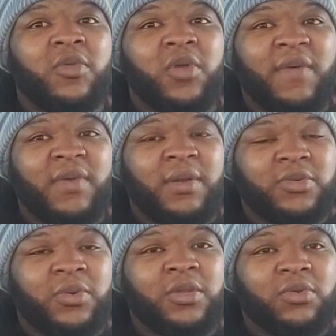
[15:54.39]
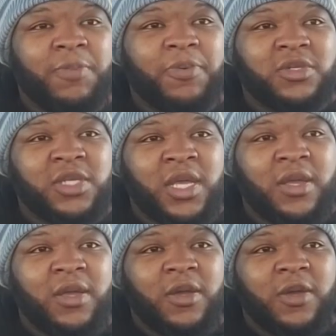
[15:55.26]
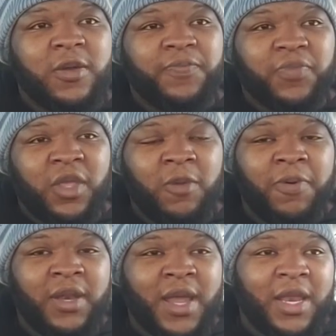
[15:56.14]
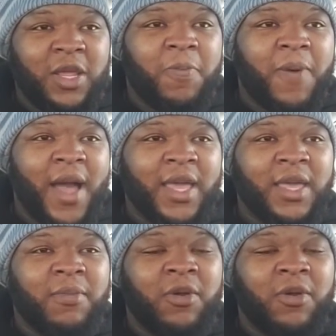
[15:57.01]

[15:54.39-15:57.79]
You giving up 23% and you putting that in your pocket,